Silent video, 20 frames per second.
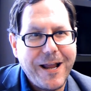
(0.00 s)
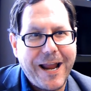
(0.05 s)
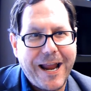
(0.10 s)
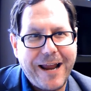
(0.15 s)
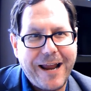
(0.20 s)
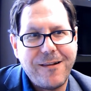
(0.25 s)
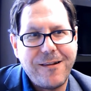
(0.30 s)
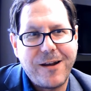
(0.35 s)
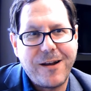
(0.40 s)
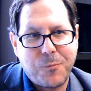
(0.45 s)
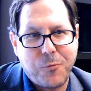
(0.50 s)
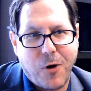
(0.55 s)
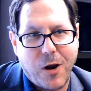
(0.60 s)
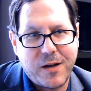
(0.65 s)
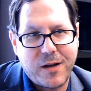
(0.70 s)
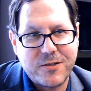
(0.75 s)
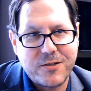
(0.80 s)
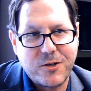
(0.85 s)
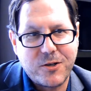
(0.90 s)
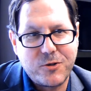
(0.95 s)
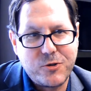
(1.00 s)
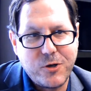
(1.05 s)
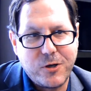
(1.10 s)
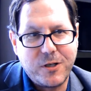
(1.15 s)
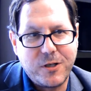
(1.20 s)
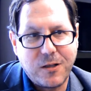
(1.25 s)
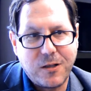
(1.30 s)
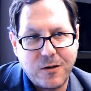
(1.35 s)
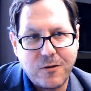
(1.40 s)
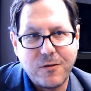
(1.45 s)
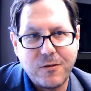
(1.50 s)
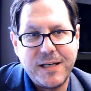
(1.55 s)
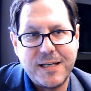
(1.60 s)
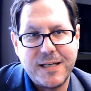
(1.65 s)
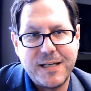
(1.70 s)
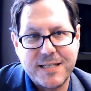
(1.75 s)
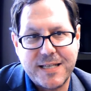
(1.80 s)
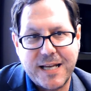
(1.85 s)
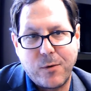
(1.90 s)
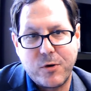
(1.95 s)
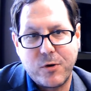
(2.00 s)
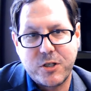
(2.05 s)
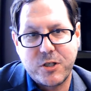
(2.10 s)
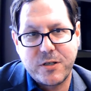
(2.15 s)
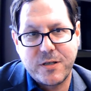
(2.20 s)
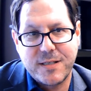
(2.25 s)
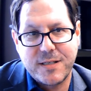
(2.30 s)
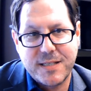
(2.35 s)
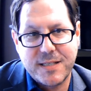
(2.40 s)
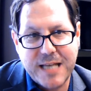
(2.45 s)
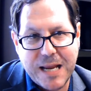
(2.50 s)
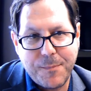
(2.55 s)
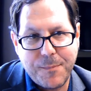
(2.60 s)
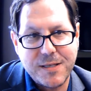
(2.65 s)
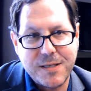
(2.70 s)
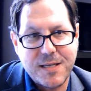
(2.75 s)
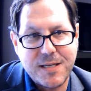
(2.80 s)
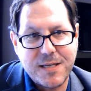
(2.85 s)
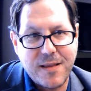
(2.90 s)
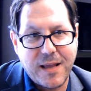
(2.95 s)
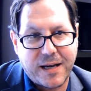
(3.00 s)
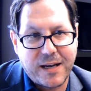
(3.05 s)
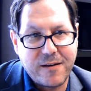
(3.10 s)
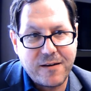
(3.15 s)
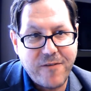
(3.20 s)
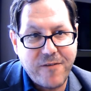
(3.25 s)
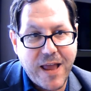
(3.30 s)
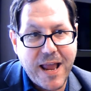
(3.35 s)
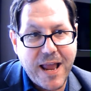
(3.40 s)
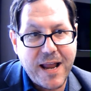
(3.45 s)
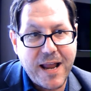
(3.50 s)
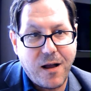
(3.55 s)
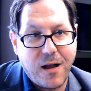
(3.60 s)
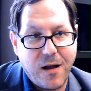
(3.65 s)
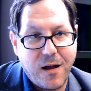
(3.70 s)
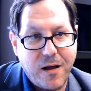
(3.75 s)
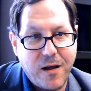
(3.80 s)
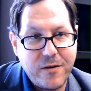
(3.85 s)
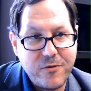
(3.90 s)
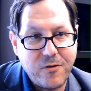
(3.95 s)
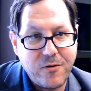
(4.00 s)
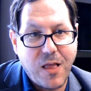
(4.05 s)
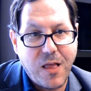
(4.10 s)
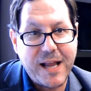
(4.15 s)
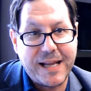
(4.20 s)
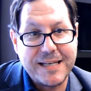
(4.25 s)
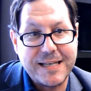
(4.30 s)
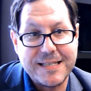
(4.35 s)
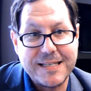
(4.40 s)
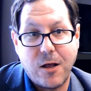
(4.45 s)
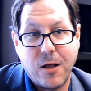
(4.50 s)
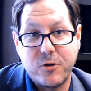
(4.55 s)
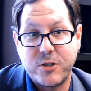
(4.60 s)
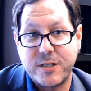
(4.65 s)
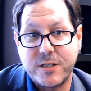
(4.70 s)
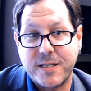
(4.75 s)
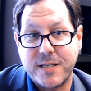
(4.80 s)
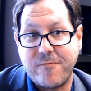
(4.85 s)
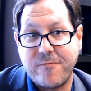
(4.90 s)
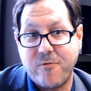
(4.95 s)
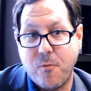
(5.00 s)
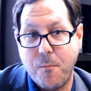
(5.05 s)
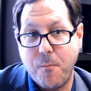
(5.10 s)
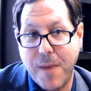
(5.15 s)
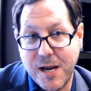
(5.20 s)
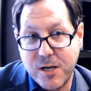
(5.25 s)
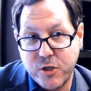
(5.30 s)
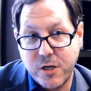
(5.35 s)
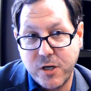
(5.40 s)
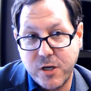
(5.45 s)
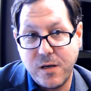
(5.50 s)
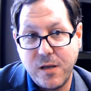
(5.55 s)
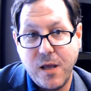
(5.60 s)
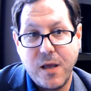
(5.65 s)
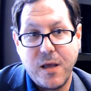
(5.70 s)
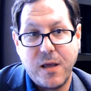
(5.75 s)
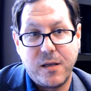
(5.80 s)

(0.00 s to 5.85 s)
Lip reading: Analytic products should clearly distinguish statements that convey underlying intelligence information